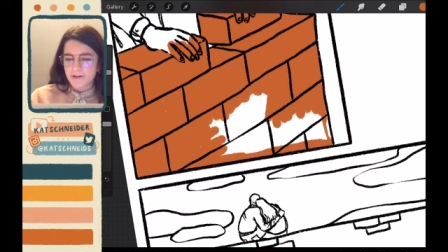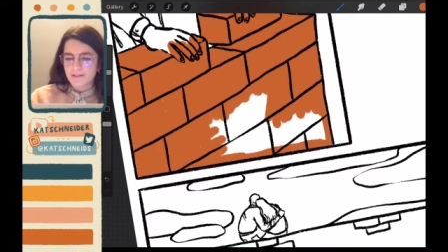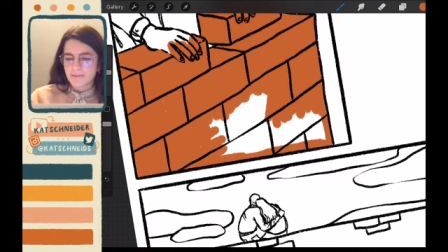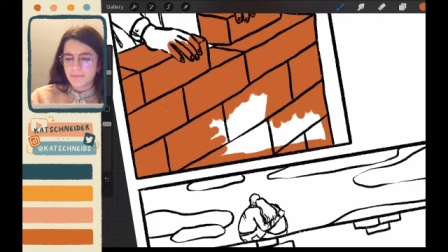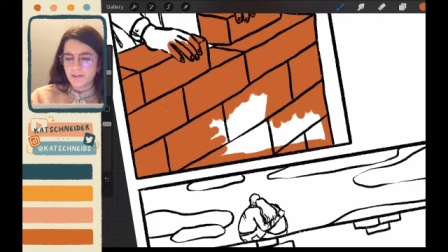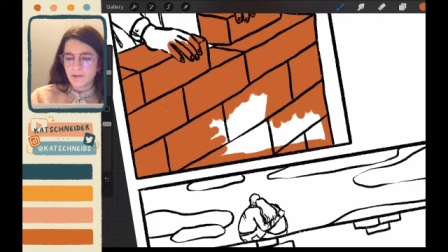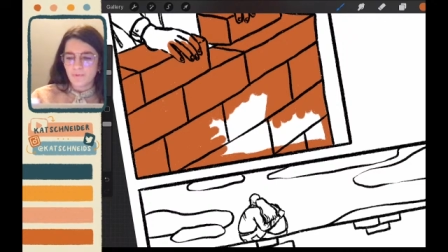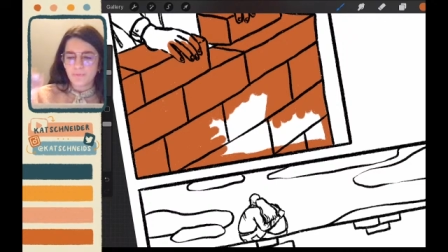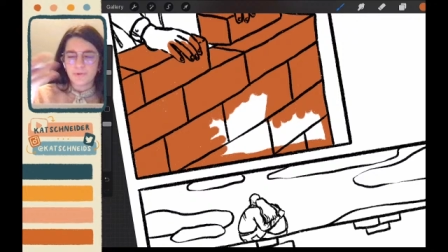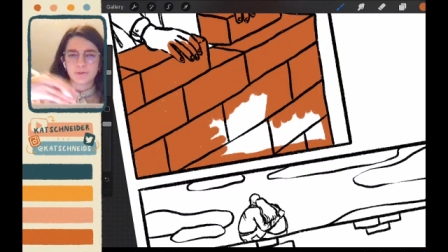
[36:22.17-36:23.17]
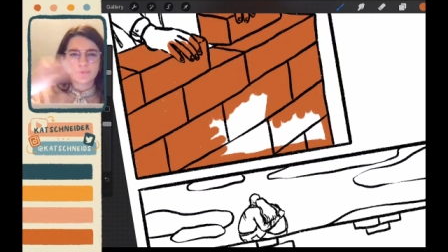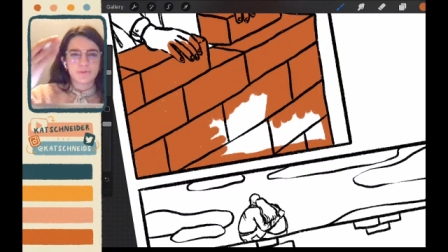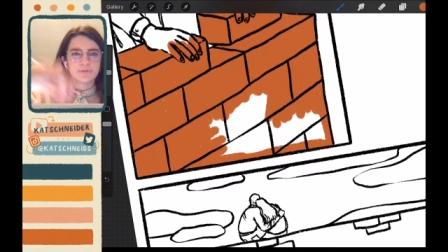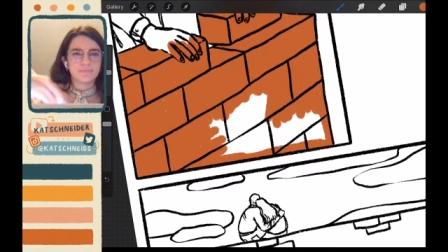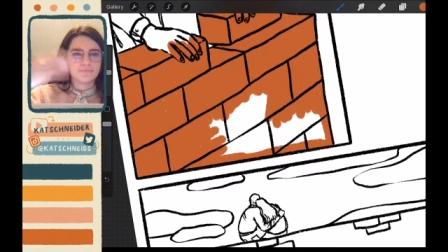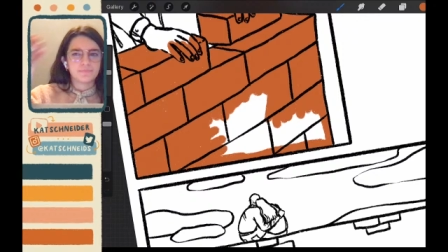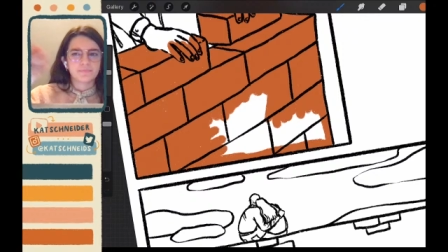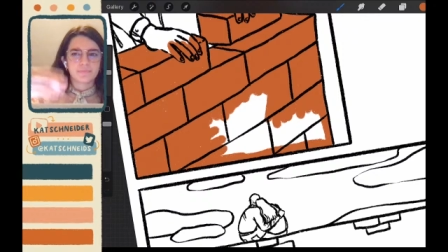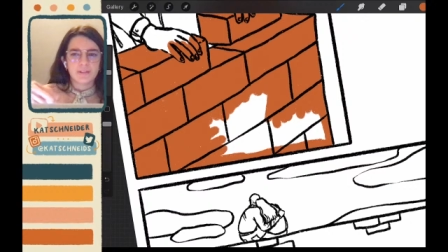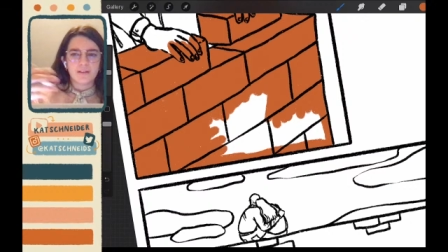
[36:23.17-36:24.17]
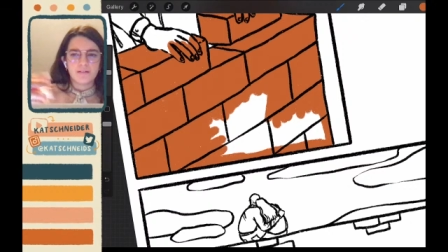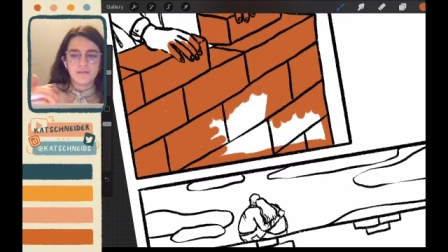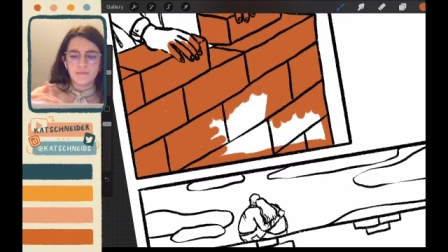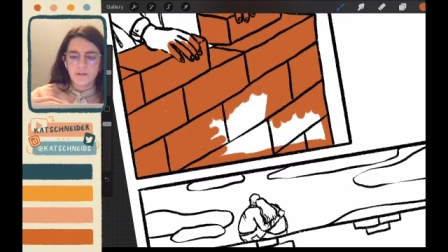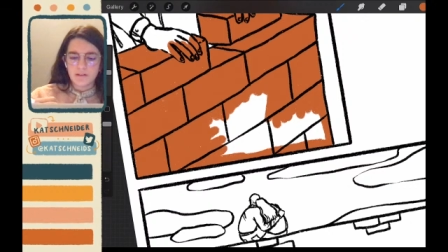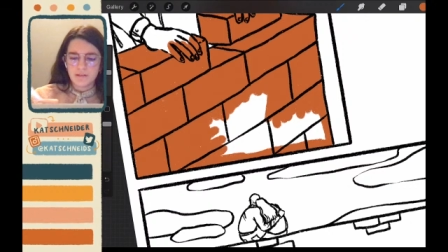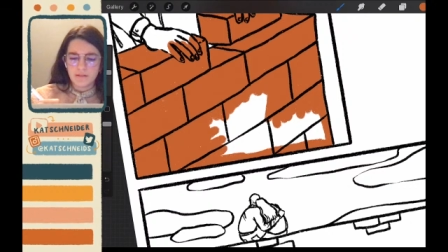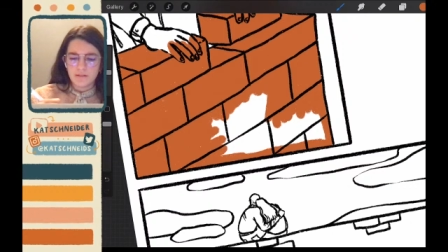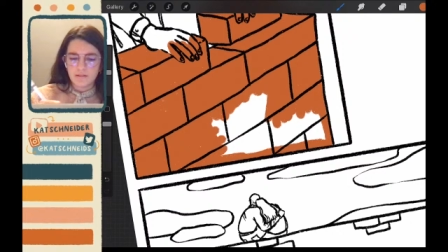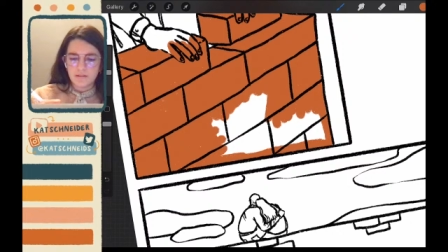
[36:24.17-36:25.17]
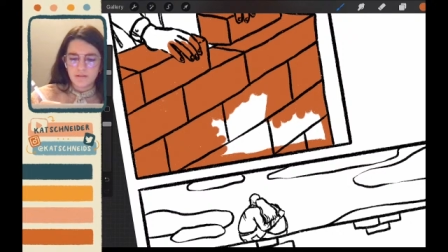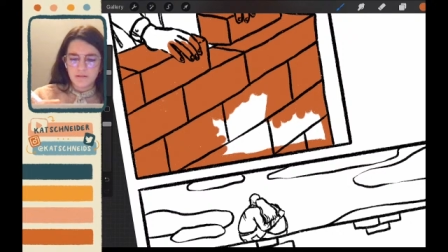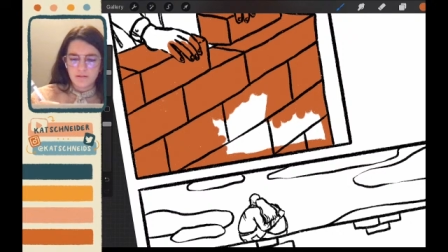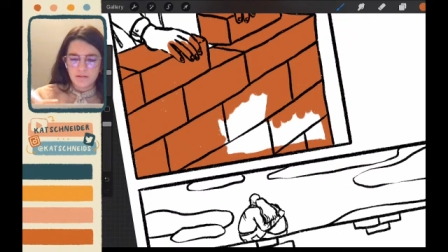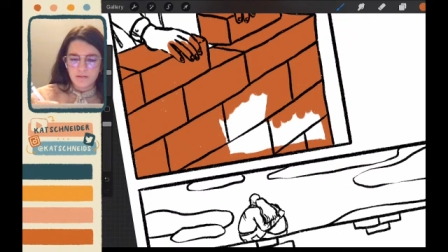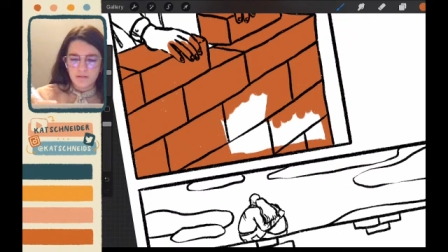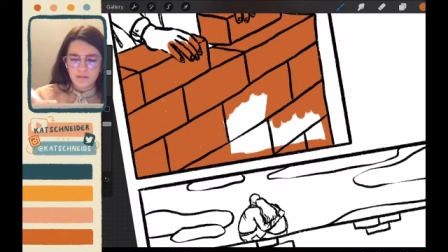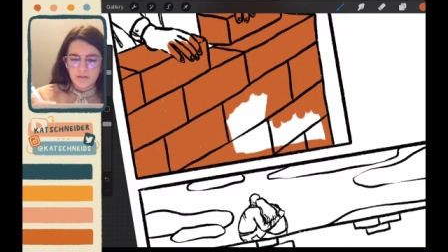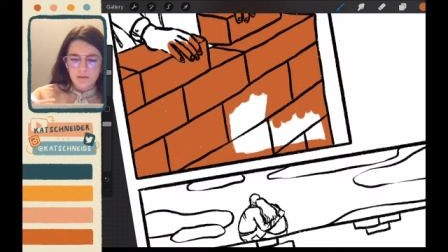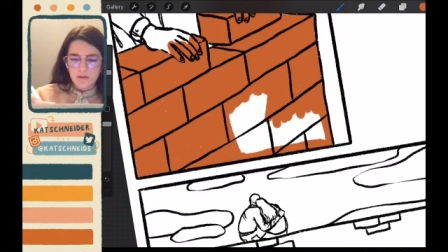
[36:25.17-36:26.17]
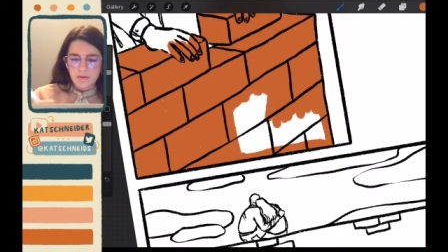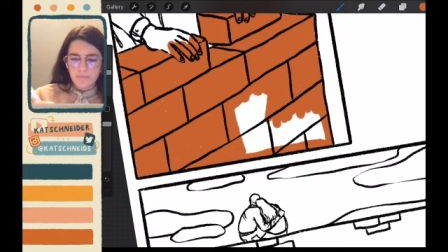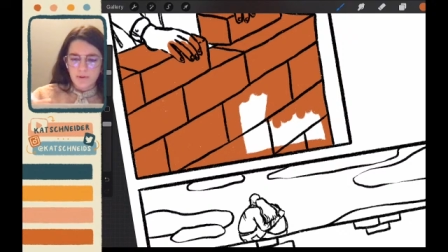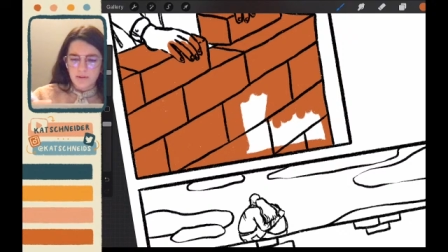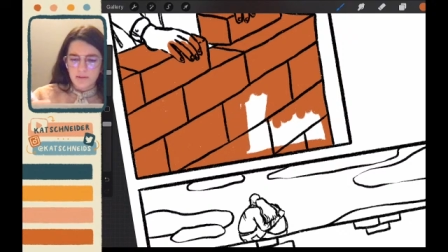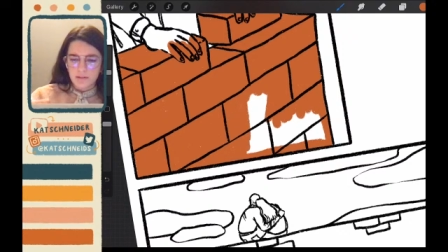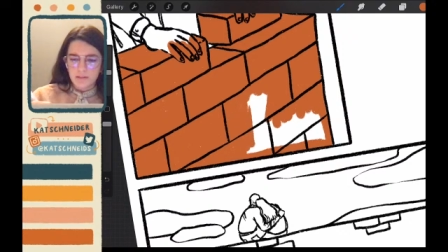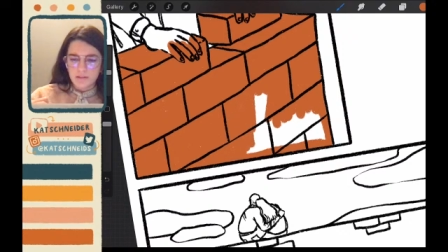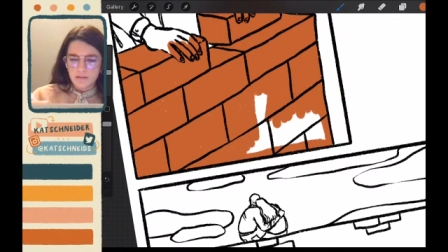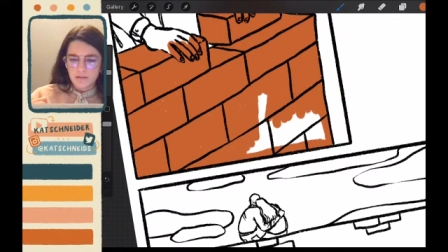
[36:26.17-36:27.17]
because I'm dealing with multiple devices. But